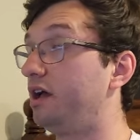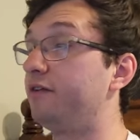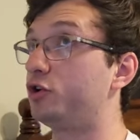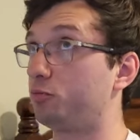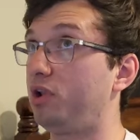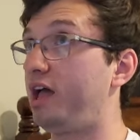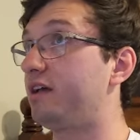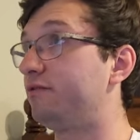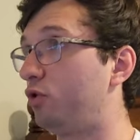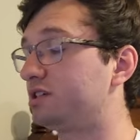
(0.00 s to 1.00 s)
if you're
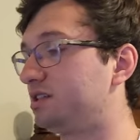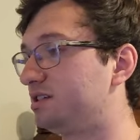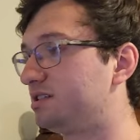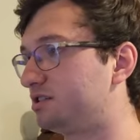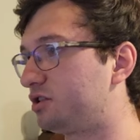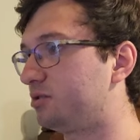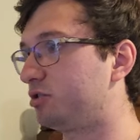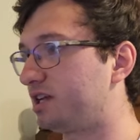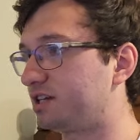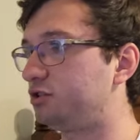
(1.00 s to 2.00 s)
playing Voiceless, it's good to
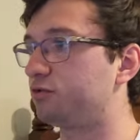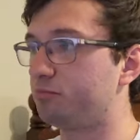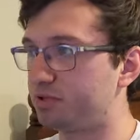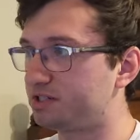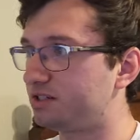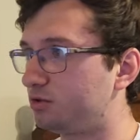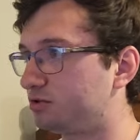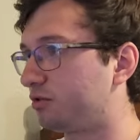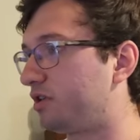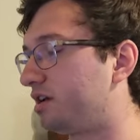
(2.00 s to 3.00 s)
protect you from
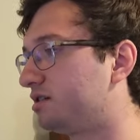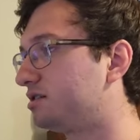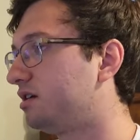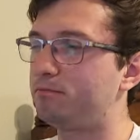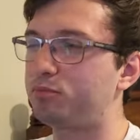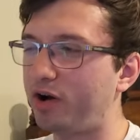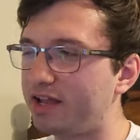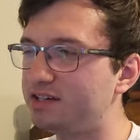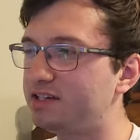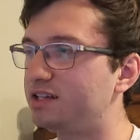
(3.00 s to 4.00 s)
Bestials or things.
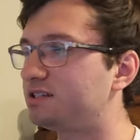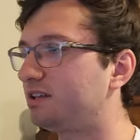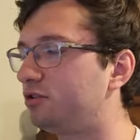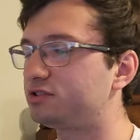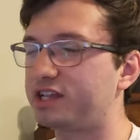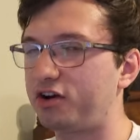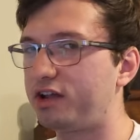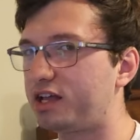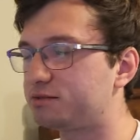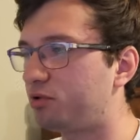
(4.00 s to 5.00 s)
Branded, it's a little scary
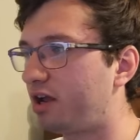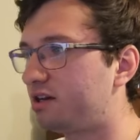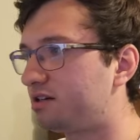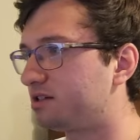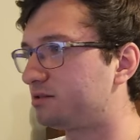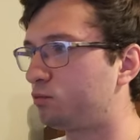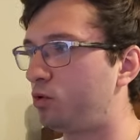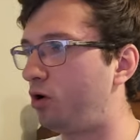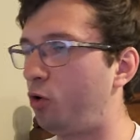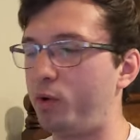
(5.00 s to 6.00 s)
against Branded because it
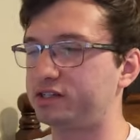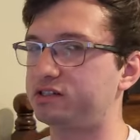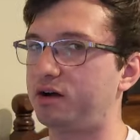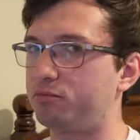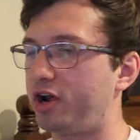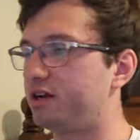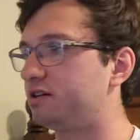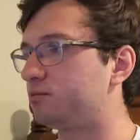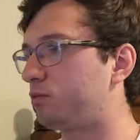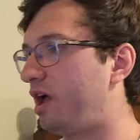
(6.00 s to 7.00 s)
won't always stop Branded
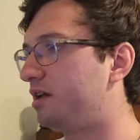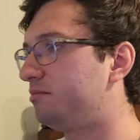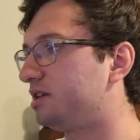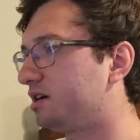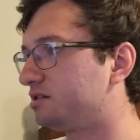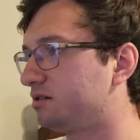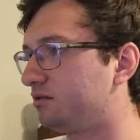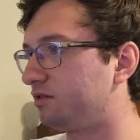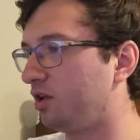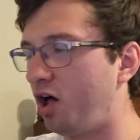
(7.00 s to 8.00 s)
in red because
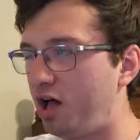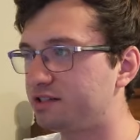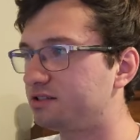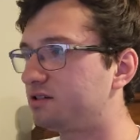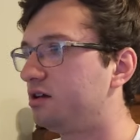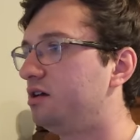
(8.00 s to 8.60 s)
of Lost.